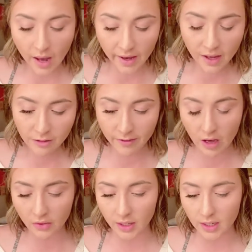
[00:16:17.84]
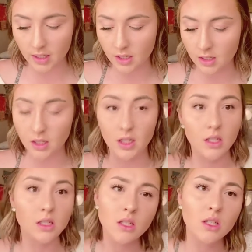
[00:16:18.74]
I have found that it is the
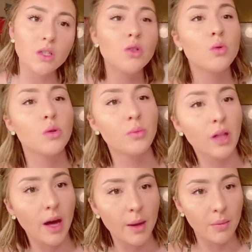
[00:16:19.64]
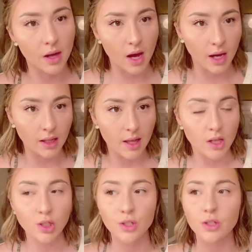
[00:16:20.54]
easiest to apply my
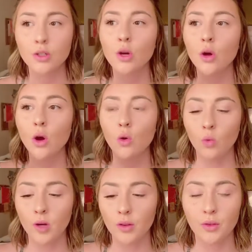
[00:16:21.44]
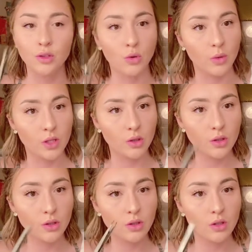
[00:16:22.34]
eyelashes with
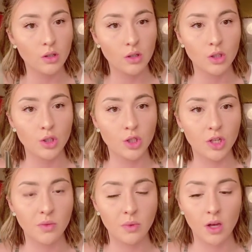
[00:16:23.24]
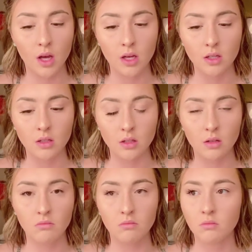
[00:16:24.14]
tweezers, just because
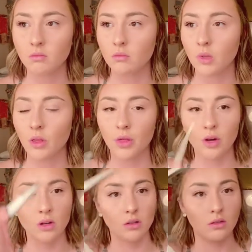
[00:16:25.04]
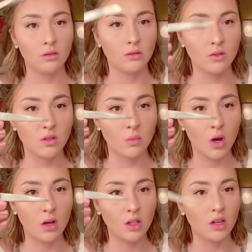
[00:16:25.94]
they're
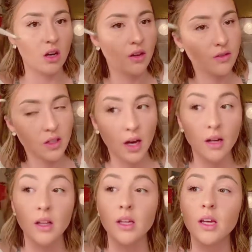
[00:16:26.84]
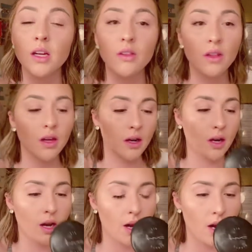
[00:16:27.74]
small enough to kind of like get in there
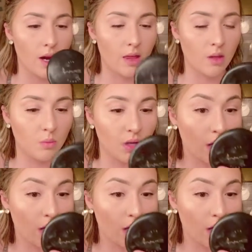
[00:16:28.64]
and then be